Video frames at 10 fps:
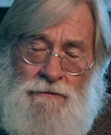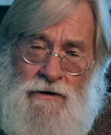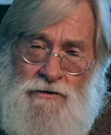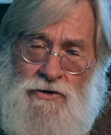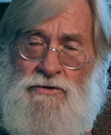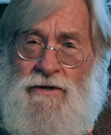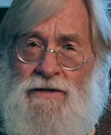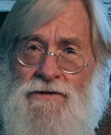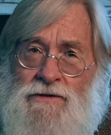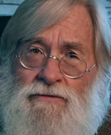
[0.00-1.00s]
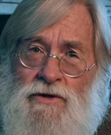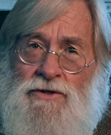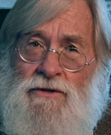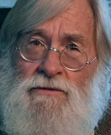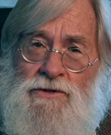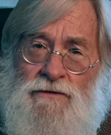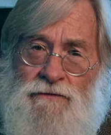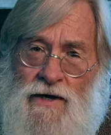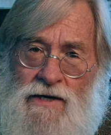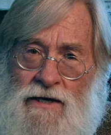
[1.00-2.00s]
in two cases in which it was to
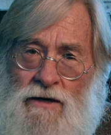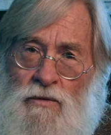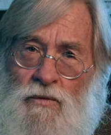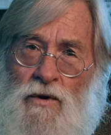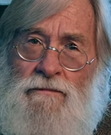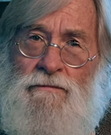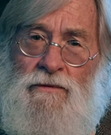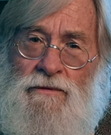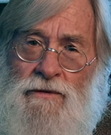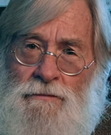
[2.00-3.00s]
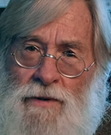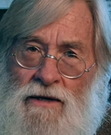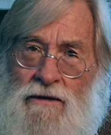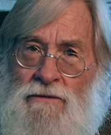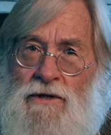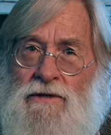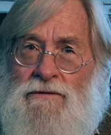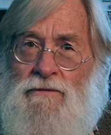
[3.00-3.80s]
find out what their palette was.